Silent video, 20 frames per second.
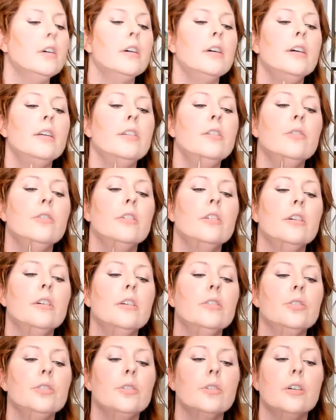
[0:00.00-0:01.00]
And you can
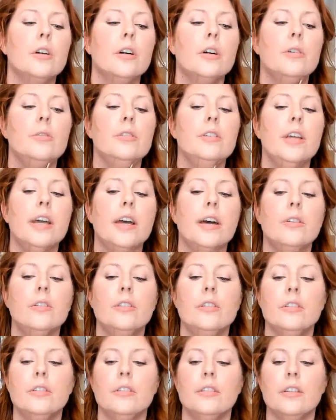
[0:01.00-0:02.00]
also go down
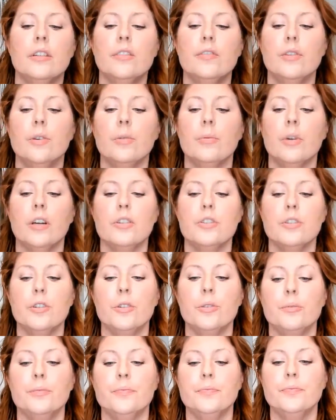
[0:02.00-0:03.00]
if you want to.
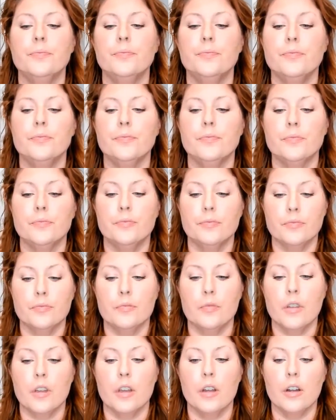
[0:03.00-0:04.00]

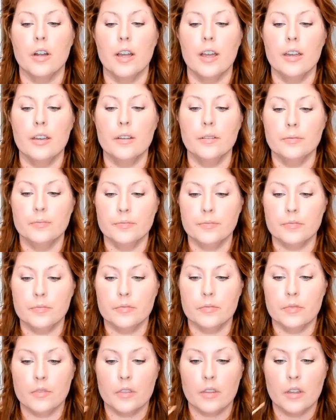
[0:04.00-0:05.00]
All right?
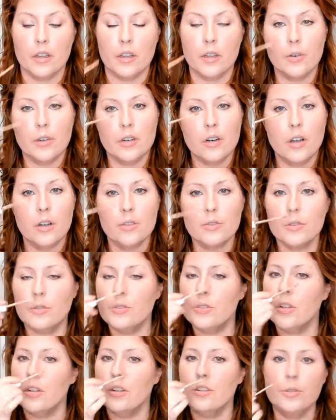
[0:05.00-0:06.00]
You can also
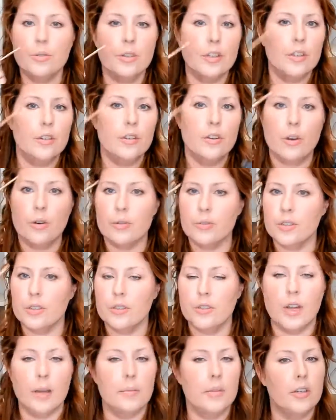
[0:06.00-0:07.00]
start doing your nose and
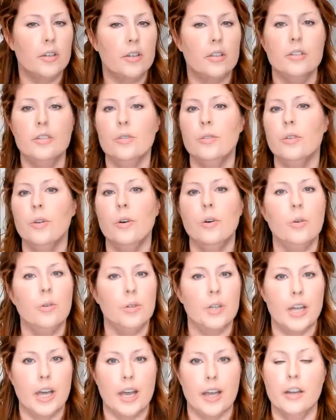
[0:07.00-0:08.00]
you can do the whole
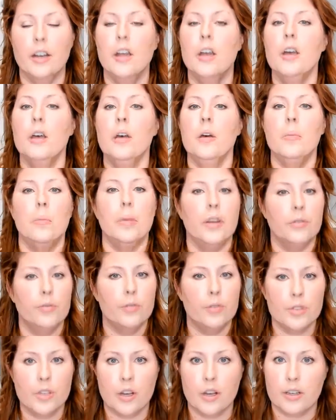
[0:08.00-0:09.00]
nine. But if
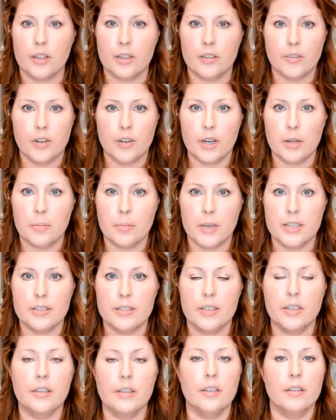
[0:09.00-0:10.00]
we're talking very
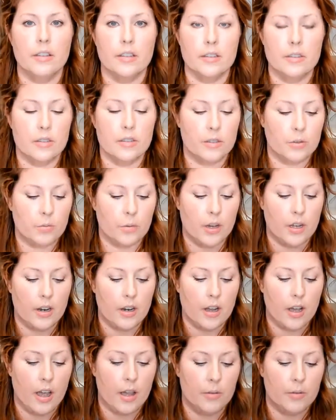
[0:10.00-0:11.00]
basic, this is what
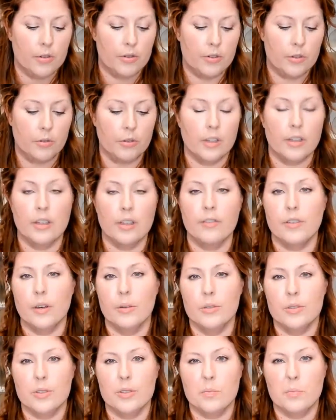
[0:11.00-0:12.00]
I would do, like if I
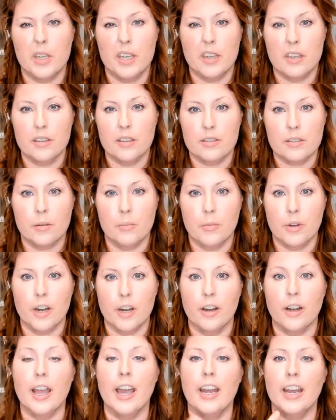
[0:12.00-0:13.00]
was speaking
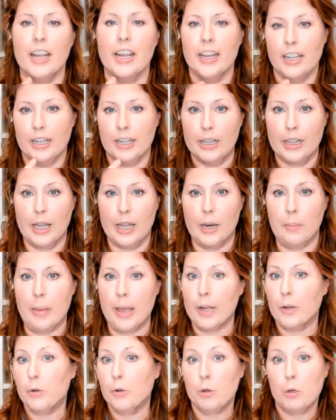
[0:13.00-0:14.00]
somewhere and I'd eaten a lot of
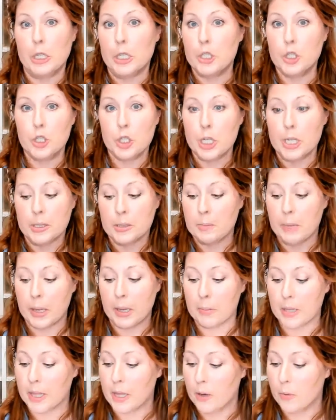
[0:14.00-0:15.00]
macaroni and cheese
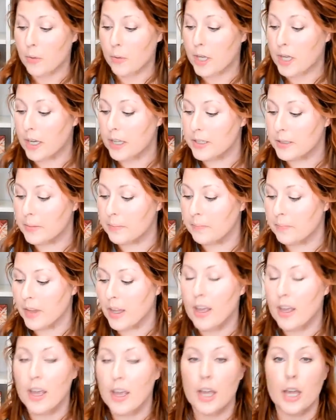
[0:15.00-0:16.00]
maybe that weekend. I
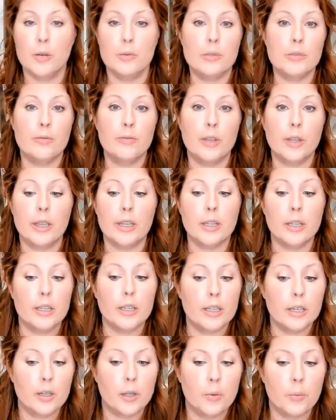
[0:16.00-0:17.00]
was feeling a
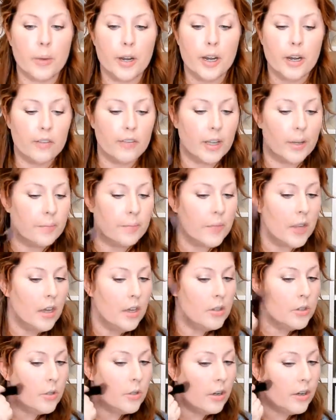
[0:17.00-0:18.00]
little aware of it.
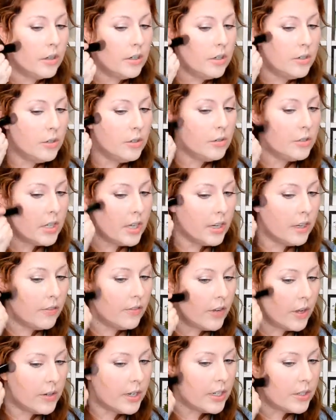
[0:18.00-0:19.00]
So all you're going to do is take your
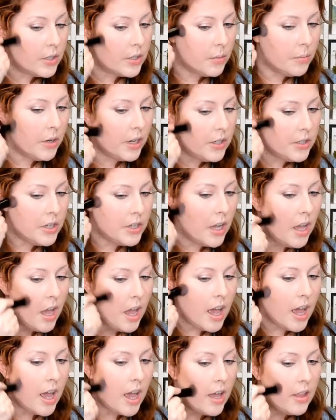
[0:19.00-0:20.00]
foundation brush
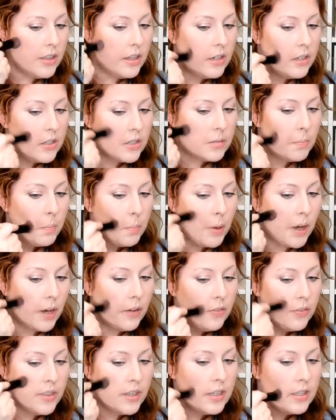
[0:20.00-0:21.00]
and then just
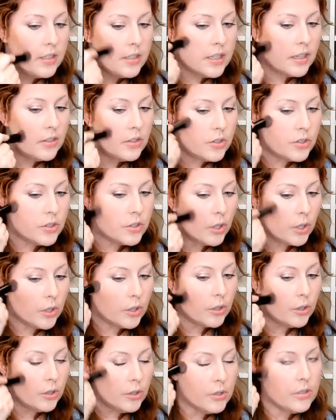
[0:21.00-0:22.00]
buff this in
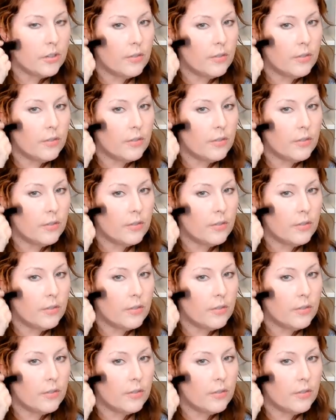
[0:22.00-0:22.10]
circles.